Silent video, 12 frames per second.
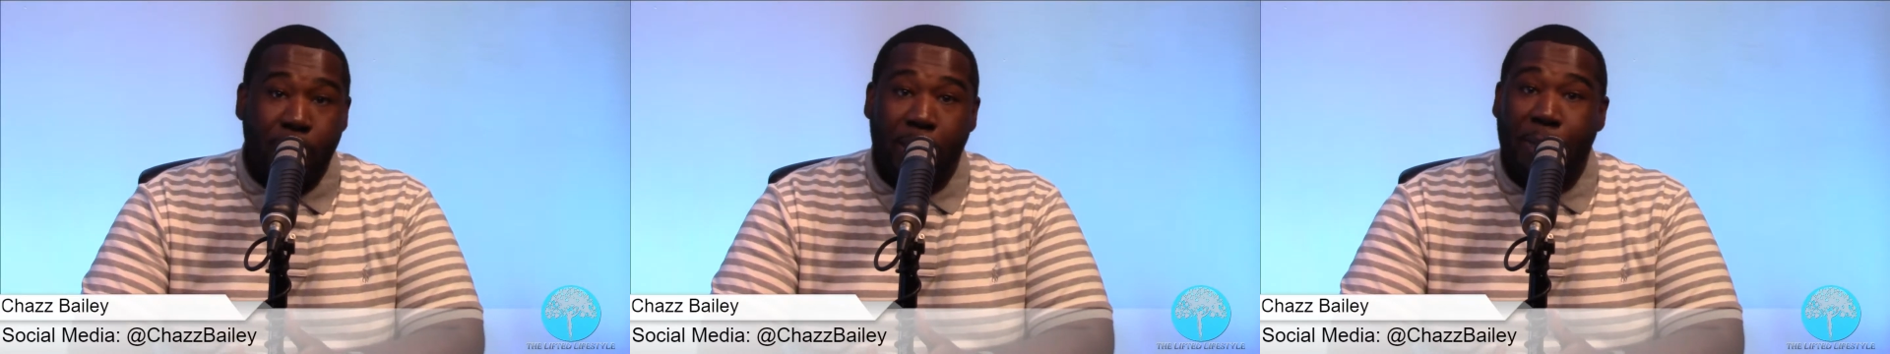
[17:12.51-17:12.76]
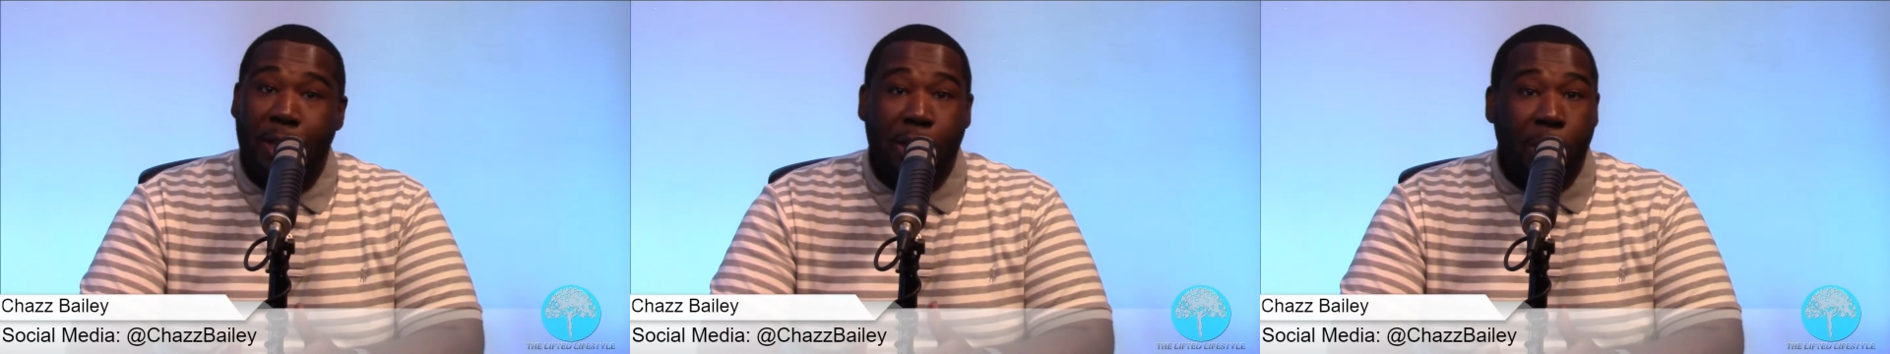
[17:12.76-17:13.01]
it
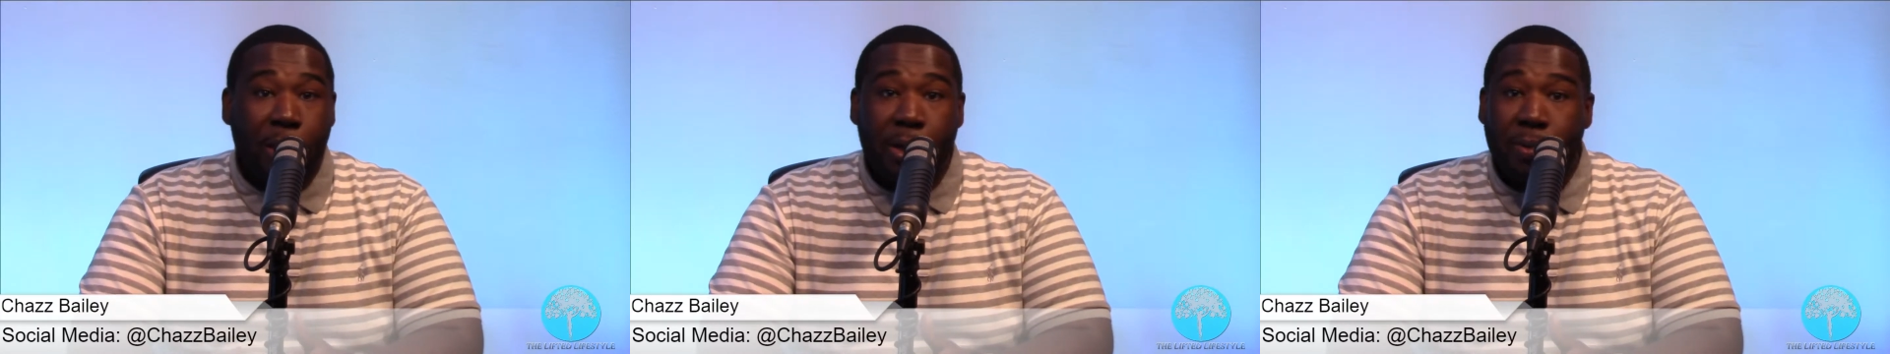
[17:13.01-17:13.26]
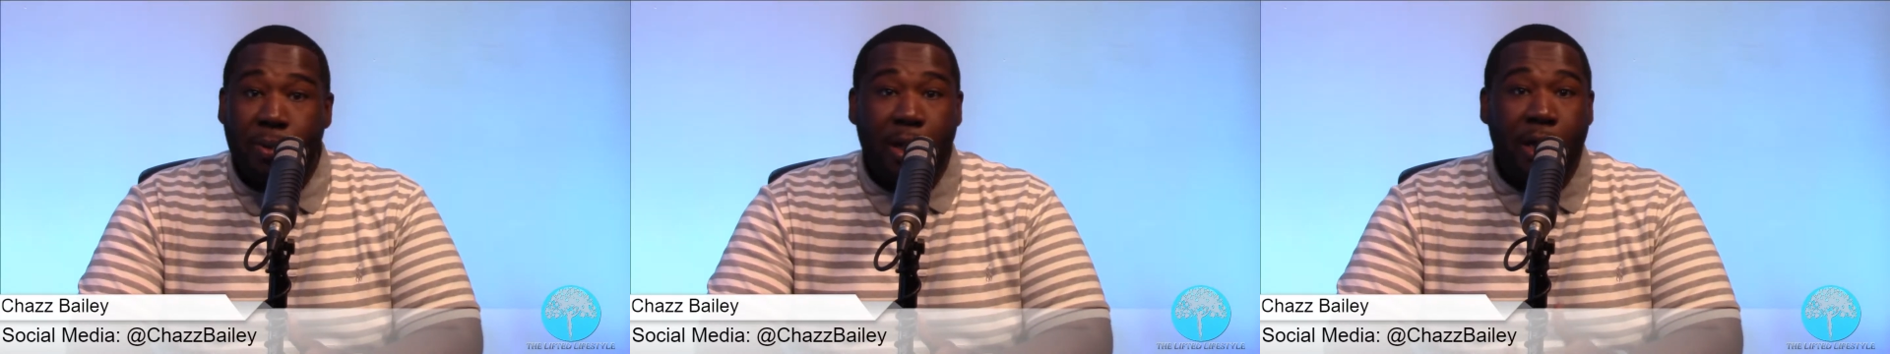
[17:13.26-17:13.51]
can be 30
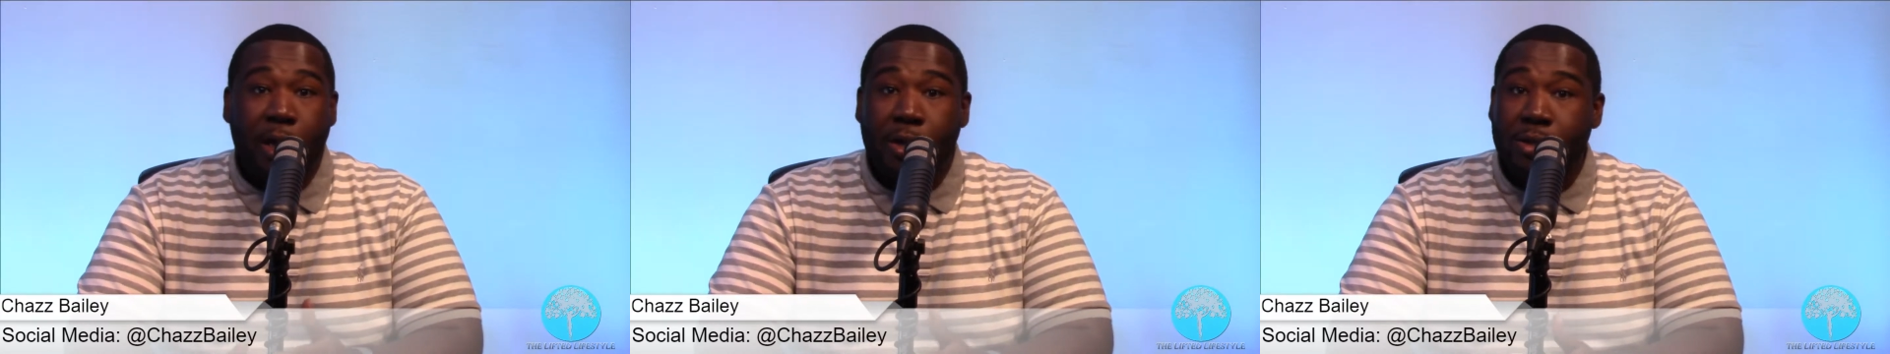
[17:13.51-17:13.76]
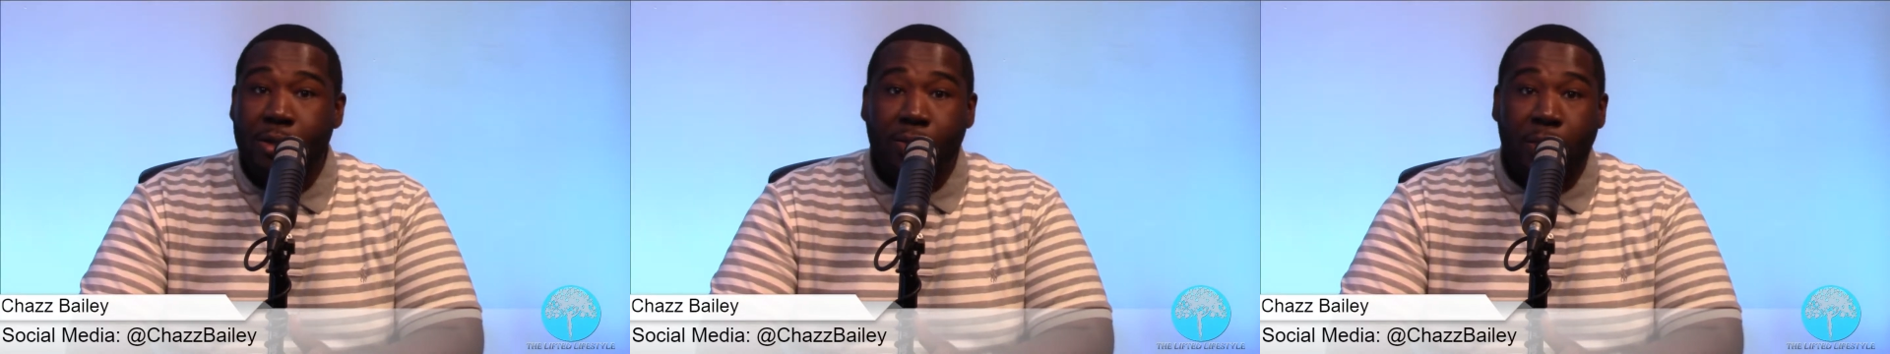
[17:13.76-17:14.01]
to 1,
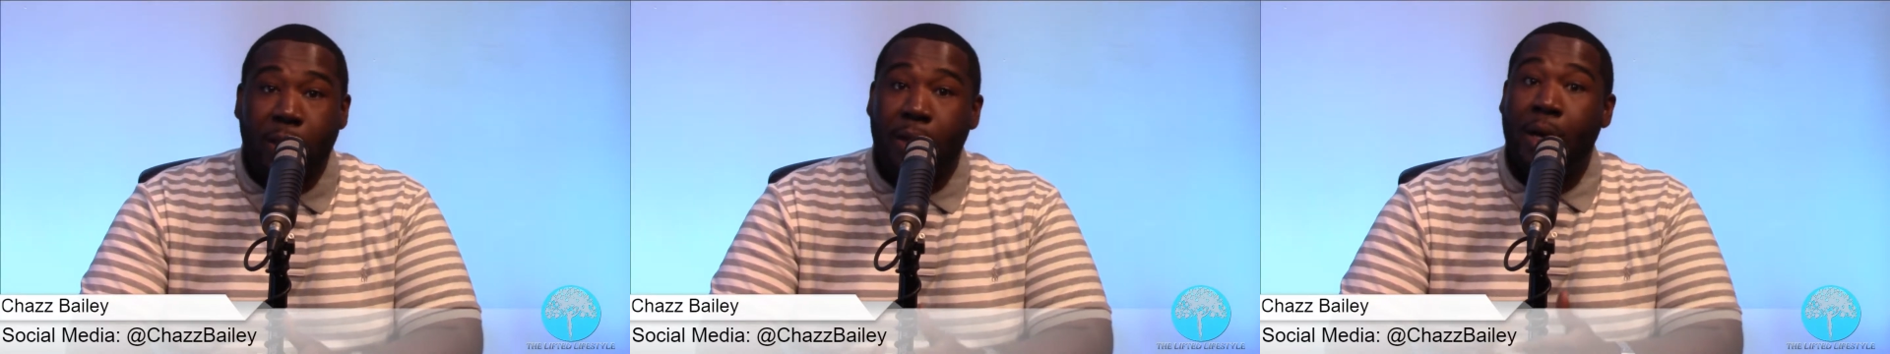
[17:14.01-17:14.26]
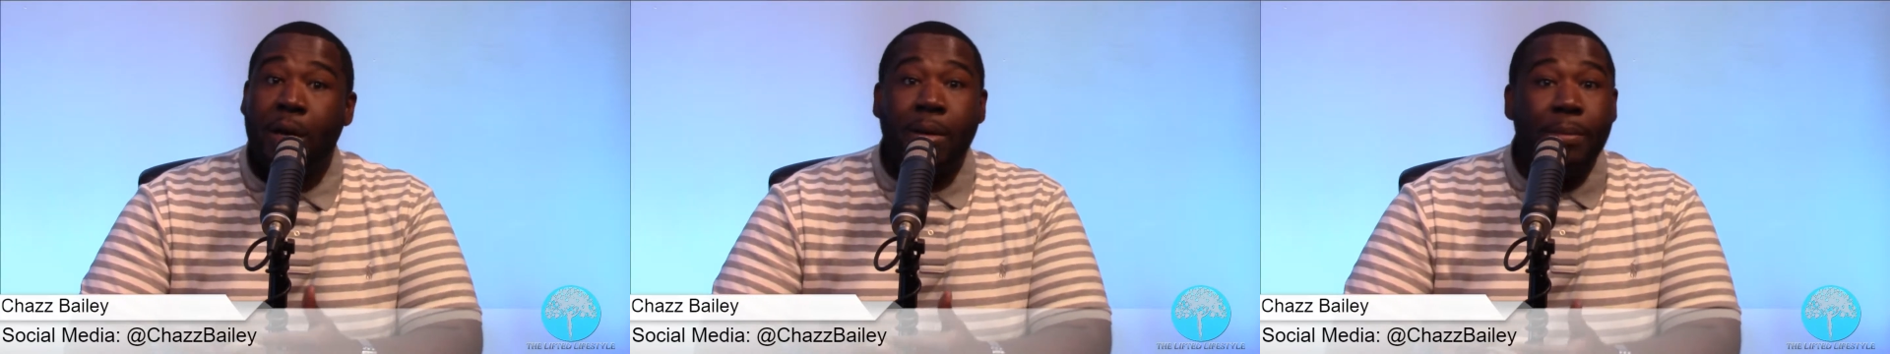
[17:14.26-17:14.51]
100 to 1,
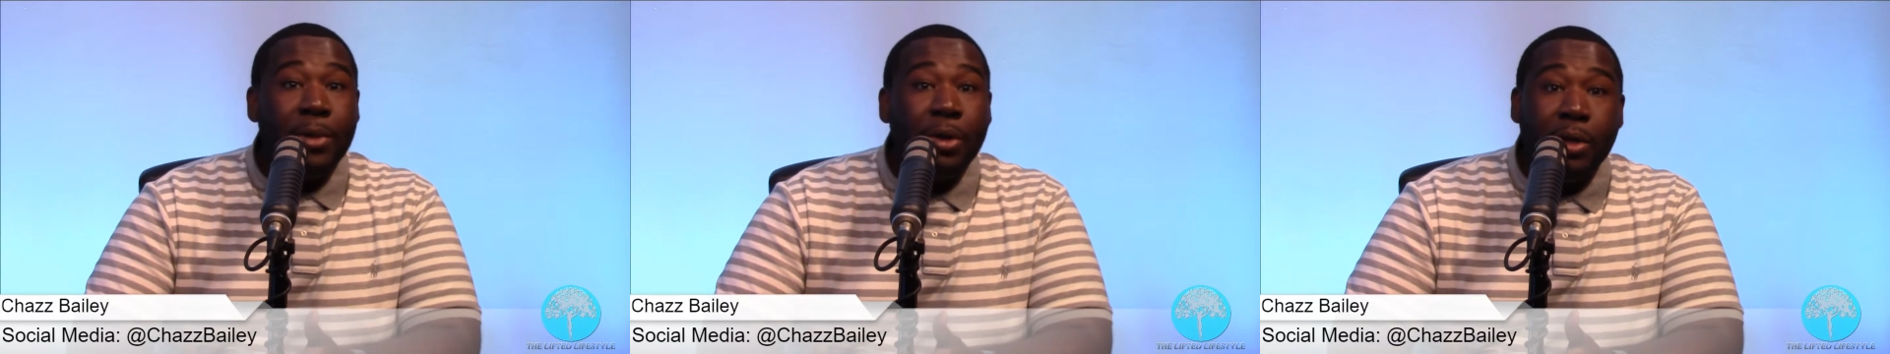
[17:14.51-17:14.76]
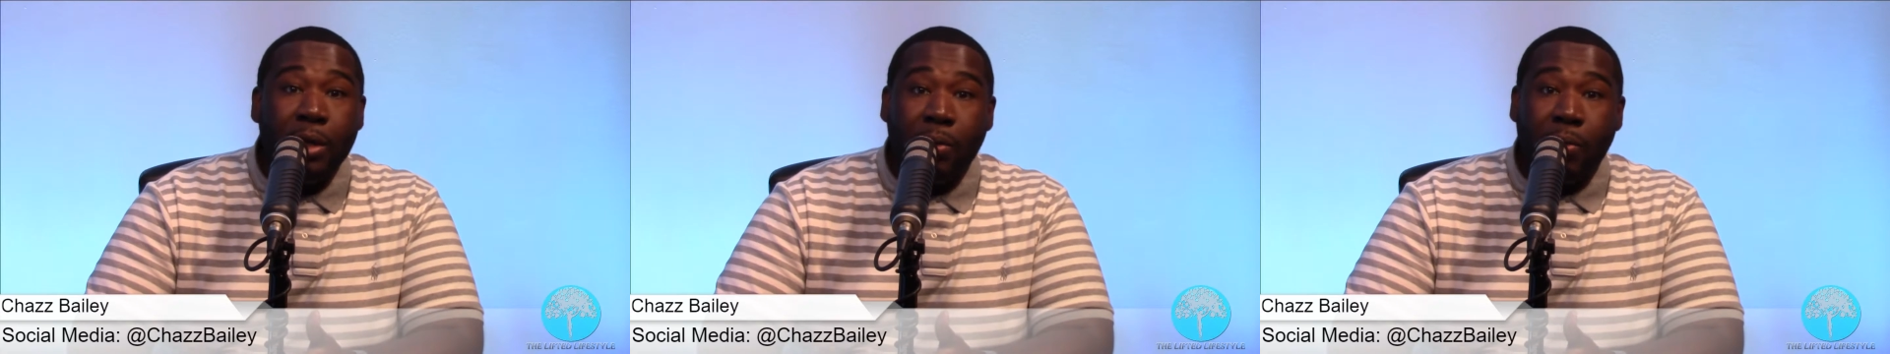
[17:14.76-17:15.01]

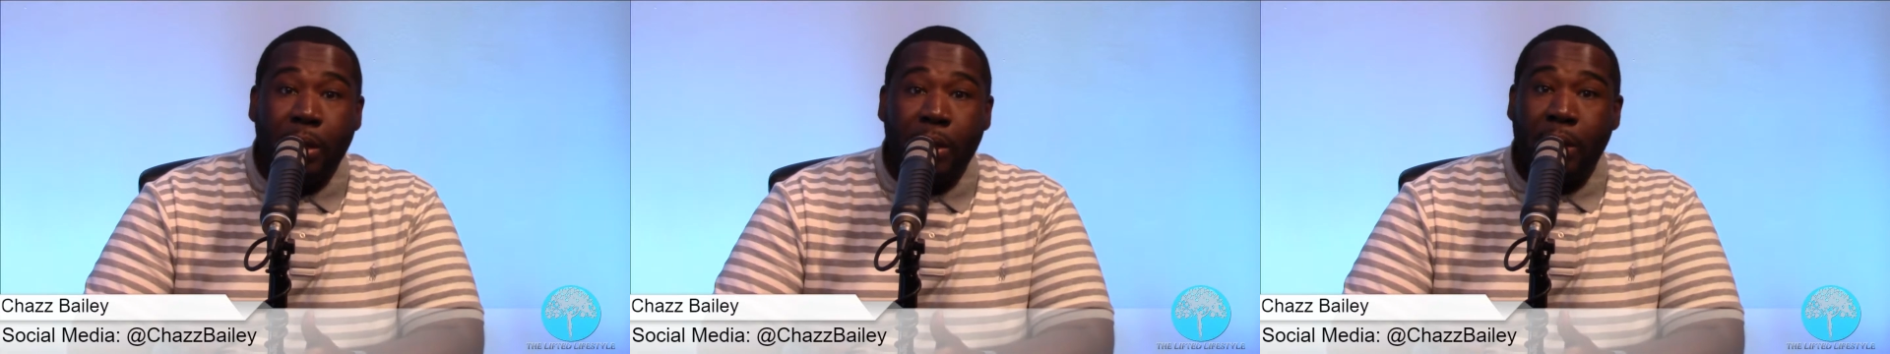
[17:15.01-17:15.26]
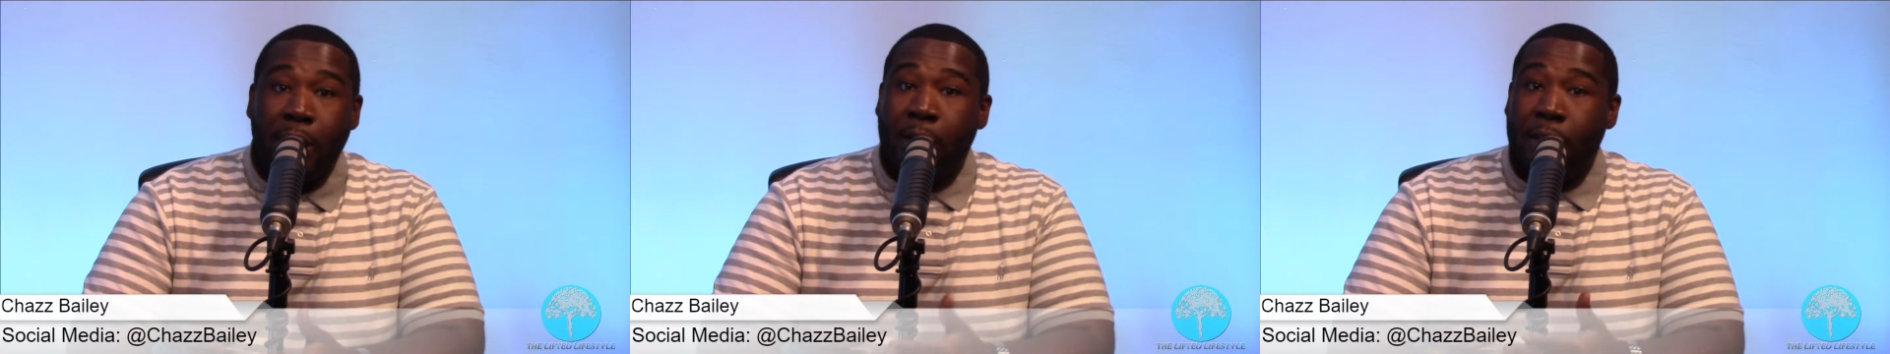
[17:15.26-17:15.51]
million to 1.